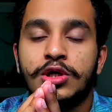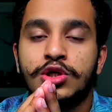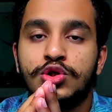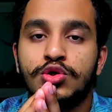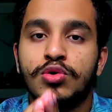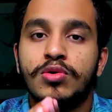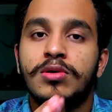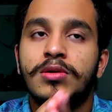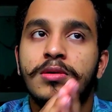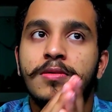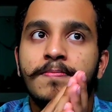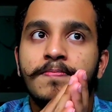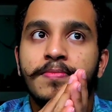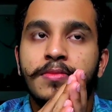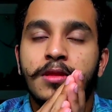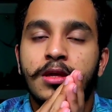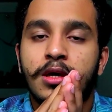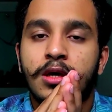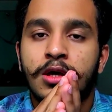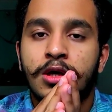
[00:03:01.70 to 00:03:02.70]
So
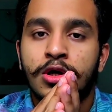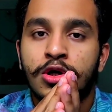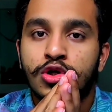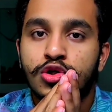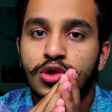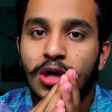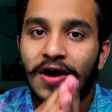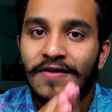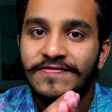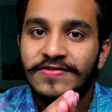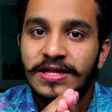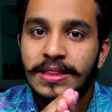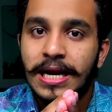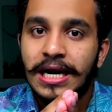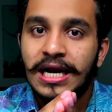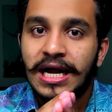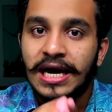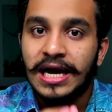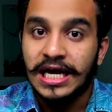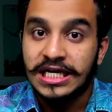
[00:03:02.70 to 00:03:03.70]
after
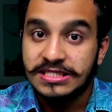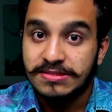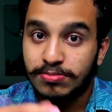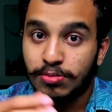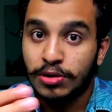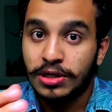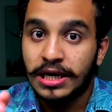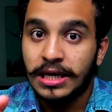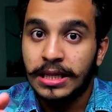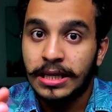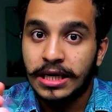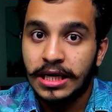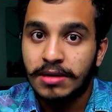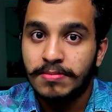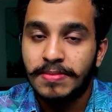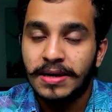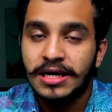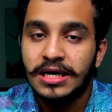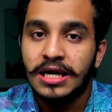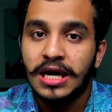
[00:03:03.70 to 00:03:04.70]
that, I explored it a little
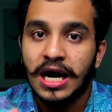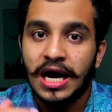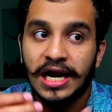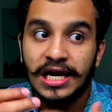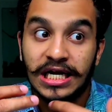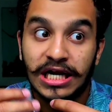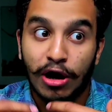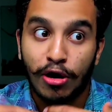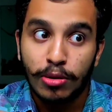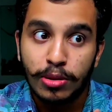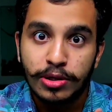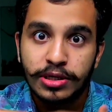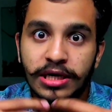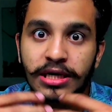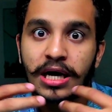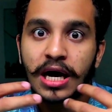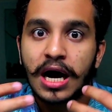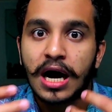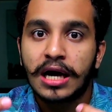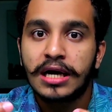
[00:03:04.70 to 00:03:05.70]
bit, I
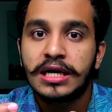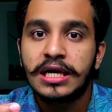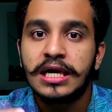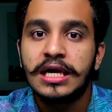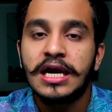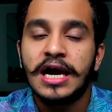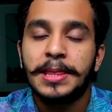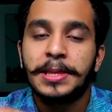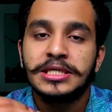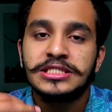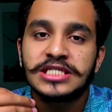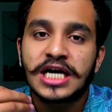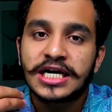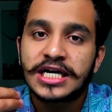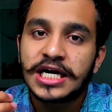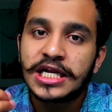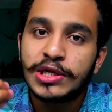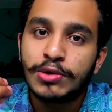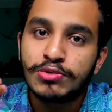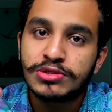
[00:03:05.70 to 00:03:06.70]
downloaded Anki and I
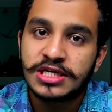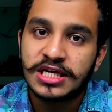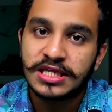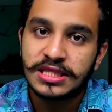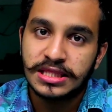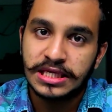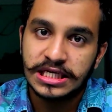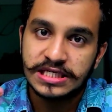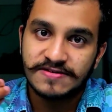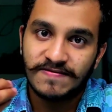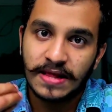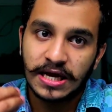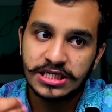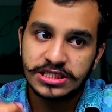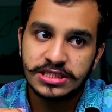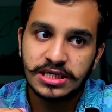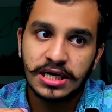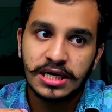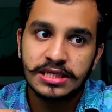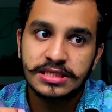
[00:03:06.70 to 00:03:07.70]
started using these
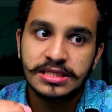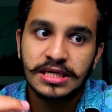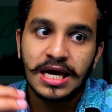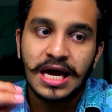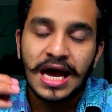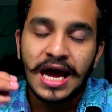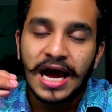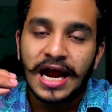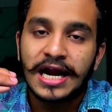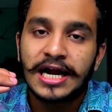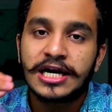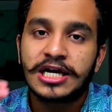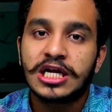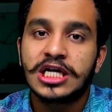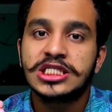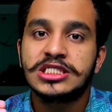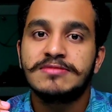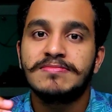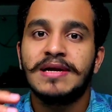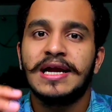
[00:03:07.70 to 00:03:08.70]
flashcards, and
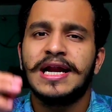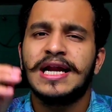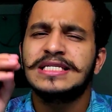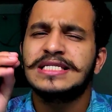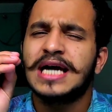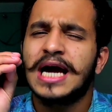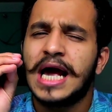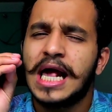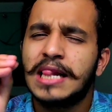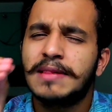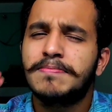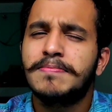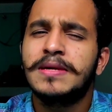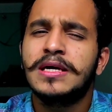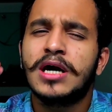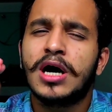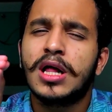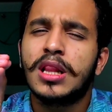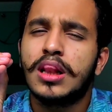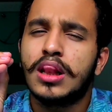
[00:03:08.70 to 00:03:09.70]
trust me, it has helped
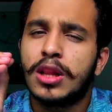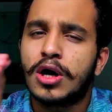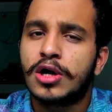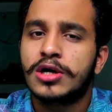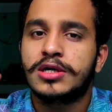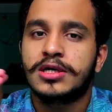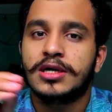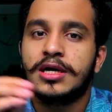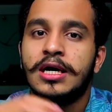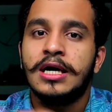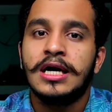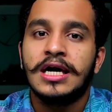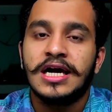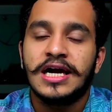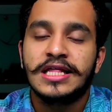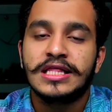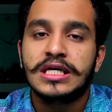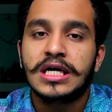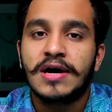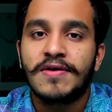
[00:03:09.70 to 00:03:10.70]
me a lot
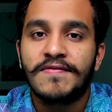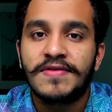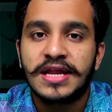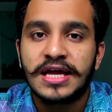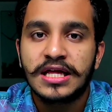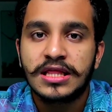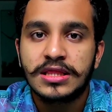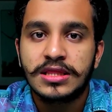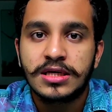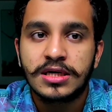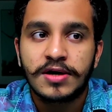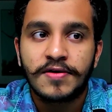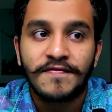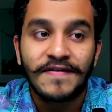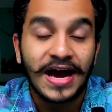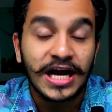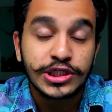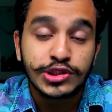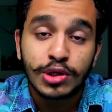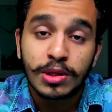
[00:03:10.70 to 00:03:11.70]
in covering the
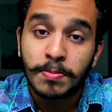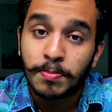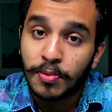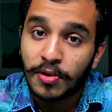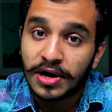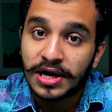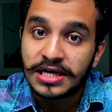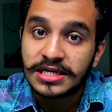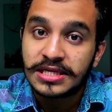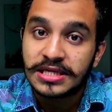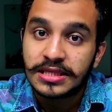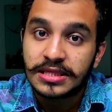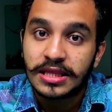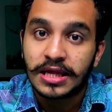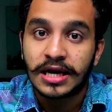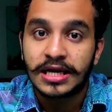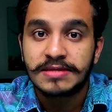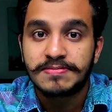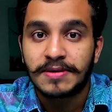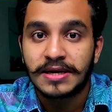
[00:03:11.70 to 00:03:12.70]
factual point
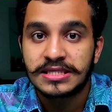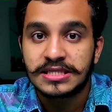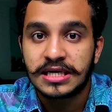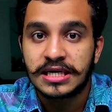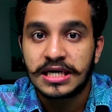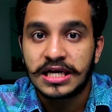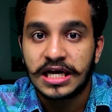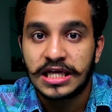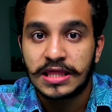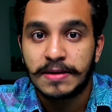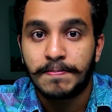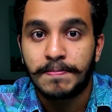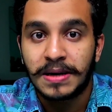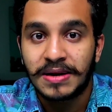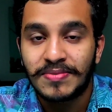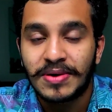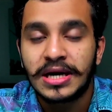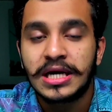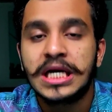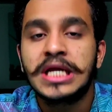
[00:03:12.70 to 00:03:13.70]
that is present in the
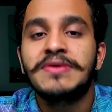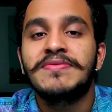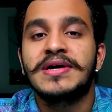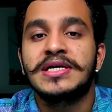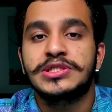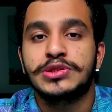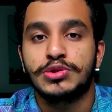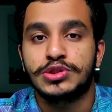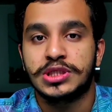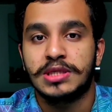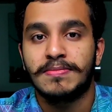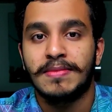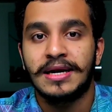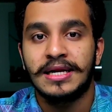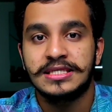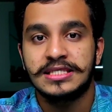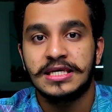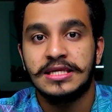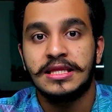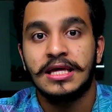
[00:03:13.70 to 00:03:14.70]
preventive and social
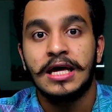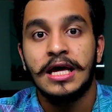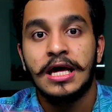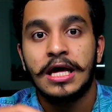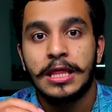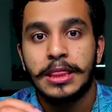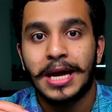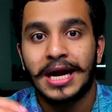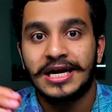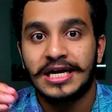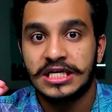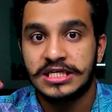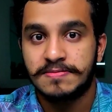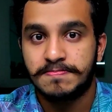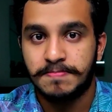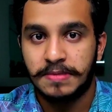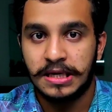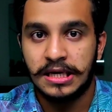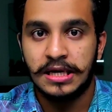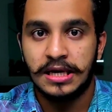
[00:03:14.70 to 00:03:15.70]
medicine, that is
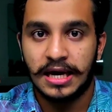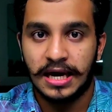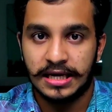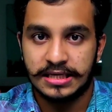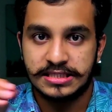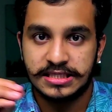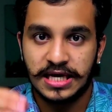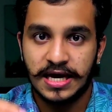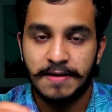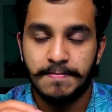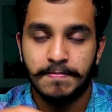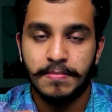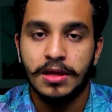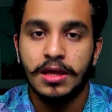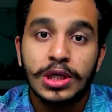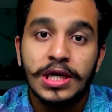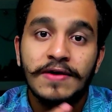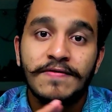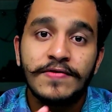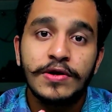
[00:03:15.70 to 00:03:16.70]
PSM.
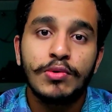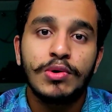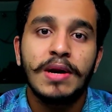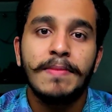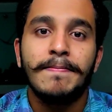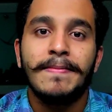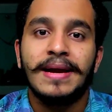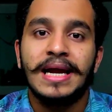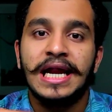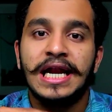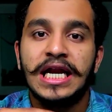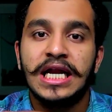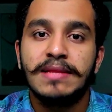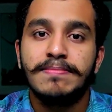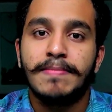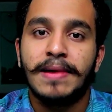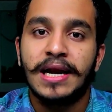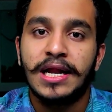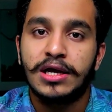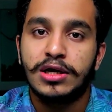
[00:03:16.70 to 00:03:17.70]
So if you are an
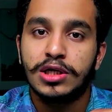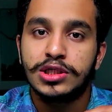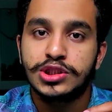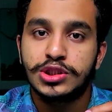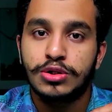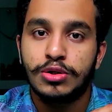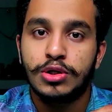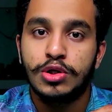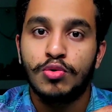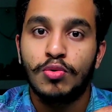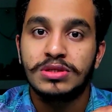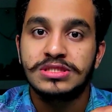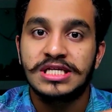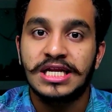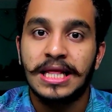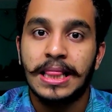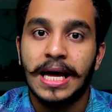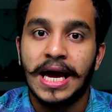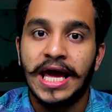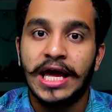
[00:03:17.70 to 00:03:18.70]
Indian medical student who is
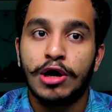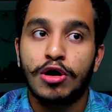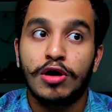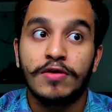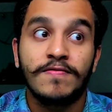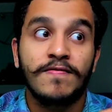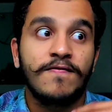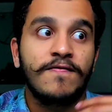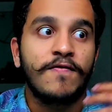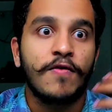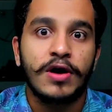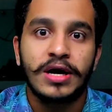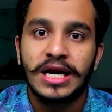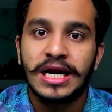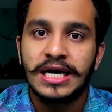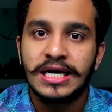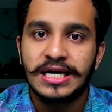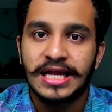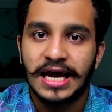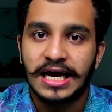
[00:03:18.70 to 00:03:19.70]
relying on
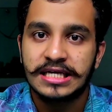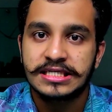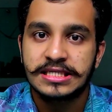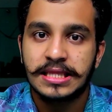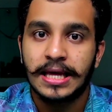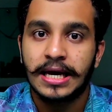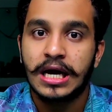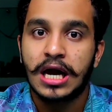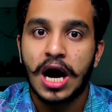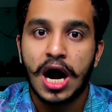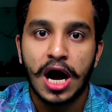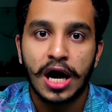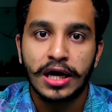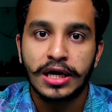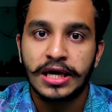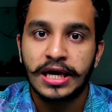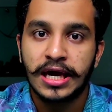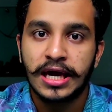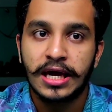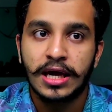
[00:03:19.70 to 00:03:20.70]
foreign decks like
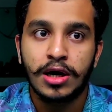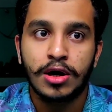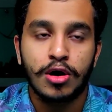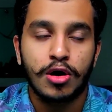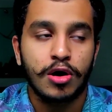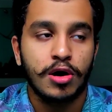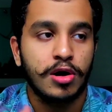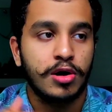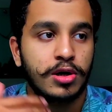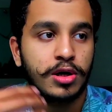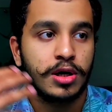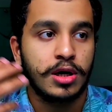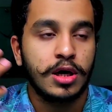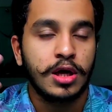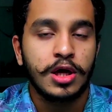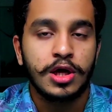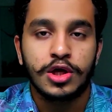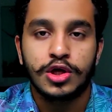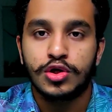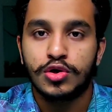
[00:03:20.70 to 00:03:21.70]
Anki or
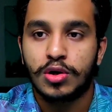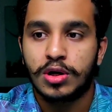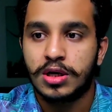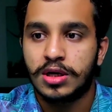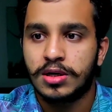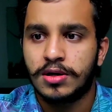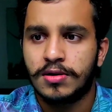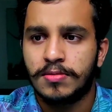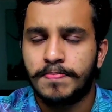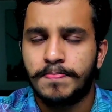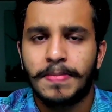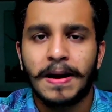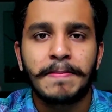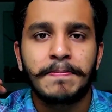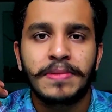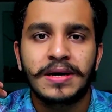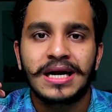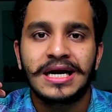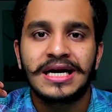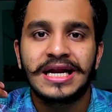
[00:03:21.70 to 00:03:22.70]
your
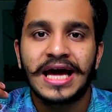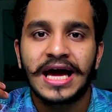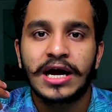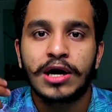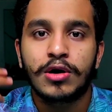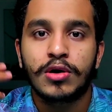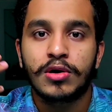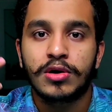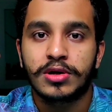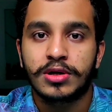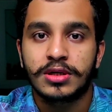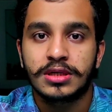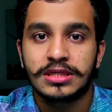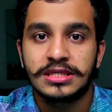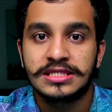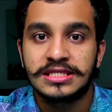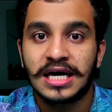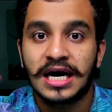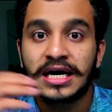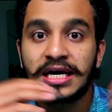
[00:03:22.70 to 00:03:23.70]
Pepper deck or
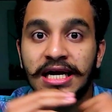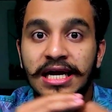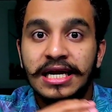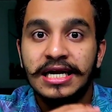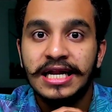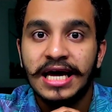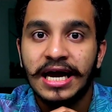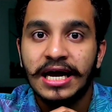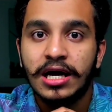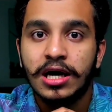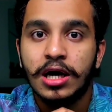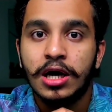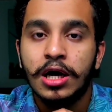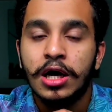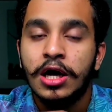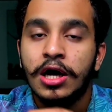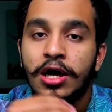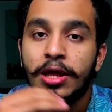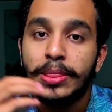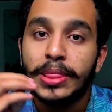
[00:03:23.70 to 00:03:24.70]
Zanki deck,
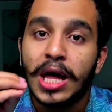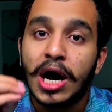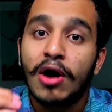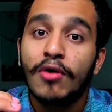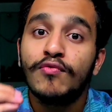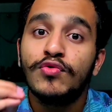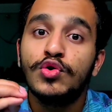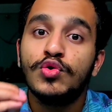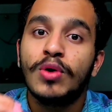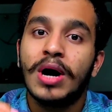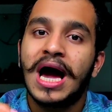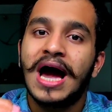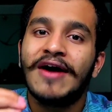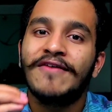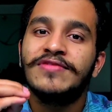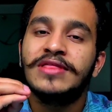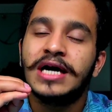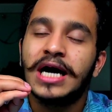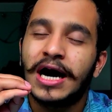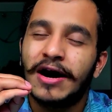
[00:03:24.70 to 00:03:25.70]
now you
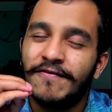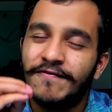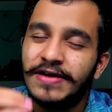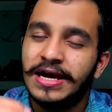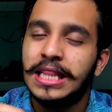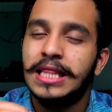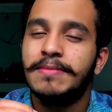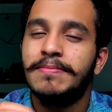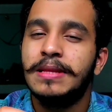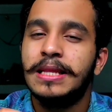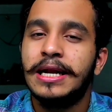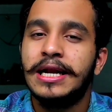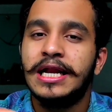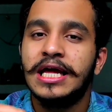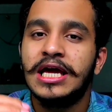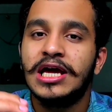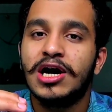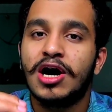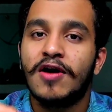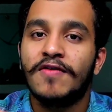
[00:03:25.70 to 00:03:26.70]
have the
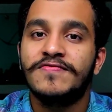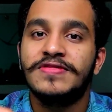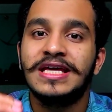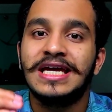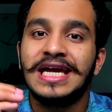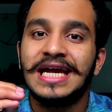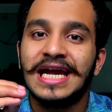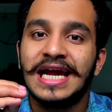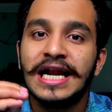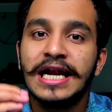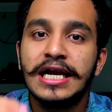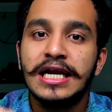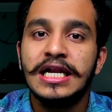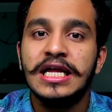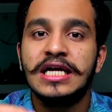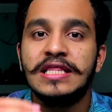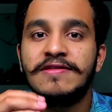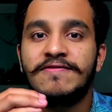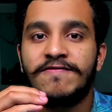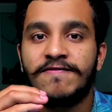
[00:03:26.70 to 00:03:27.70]
availability of the
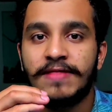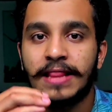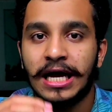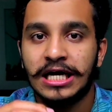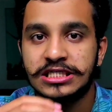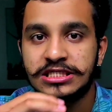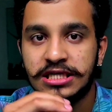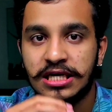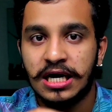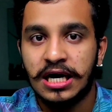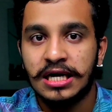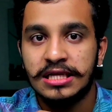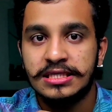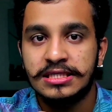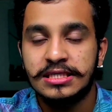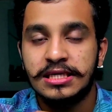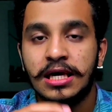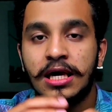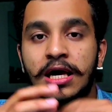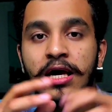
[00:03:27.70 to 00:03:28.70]
Indian
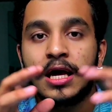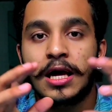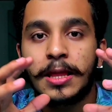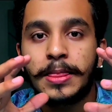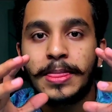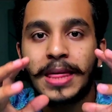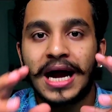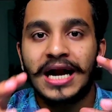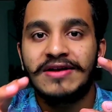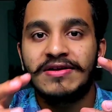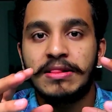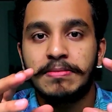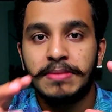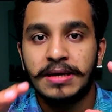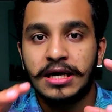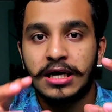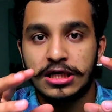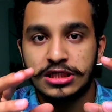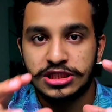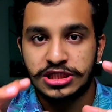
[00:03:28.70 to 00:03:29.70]
flashcards that will
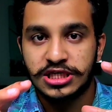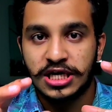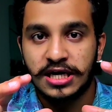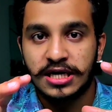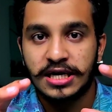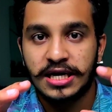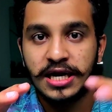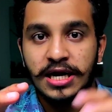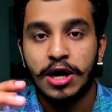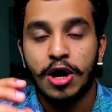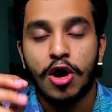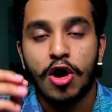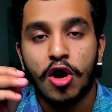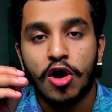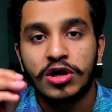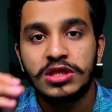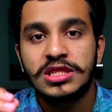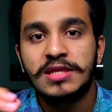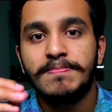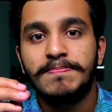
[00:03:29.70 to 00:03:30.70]
be constructed
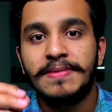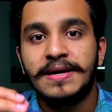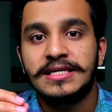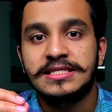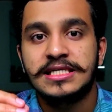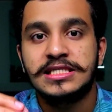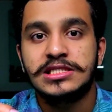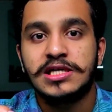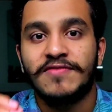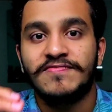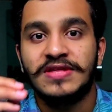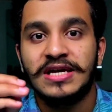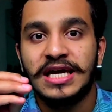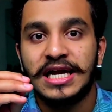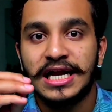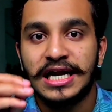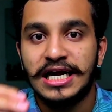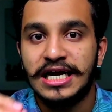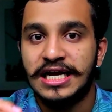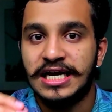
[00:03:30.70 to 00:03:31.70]
on the basis of the
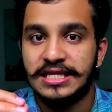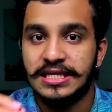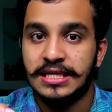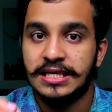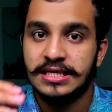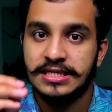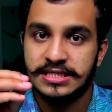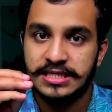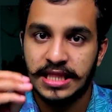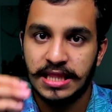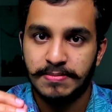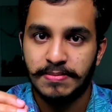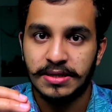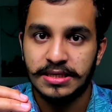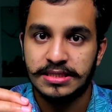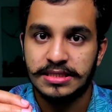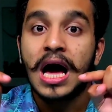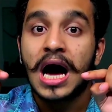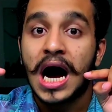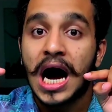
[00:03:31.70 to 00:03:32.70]
Indian
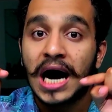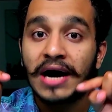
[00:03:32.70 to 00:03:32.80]
syllabus.